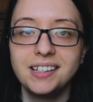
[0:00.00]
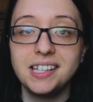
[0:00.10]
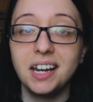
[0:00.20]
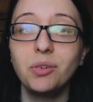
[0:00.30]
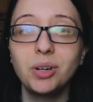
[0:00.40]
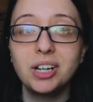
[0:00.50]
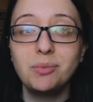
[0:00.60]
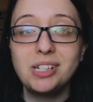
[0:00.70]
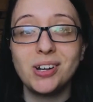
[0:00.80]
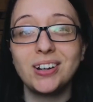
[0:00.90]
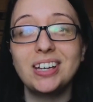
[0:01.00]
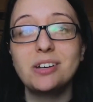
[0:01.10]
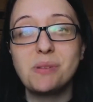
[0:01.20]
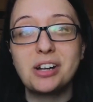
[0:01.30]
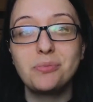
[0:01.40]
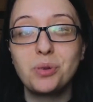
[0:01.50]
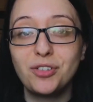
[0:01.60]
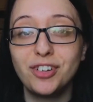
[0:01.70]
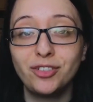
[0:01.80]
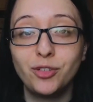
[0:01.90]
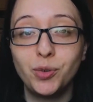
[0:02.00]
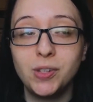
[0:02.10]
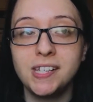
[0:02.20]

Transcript: Today we're going to be talking about Imperfect Foods,